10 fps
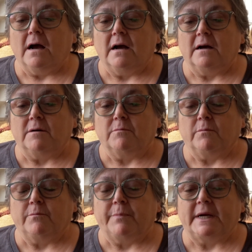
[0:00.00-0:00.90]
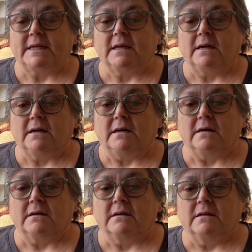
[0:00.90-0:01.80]
Um, but
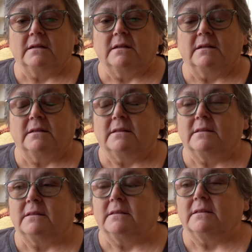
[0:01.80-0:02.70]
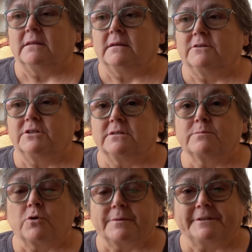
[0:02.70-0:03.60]
uh, she is
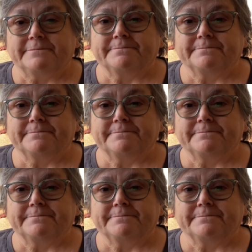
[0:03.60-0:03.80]
Mormon.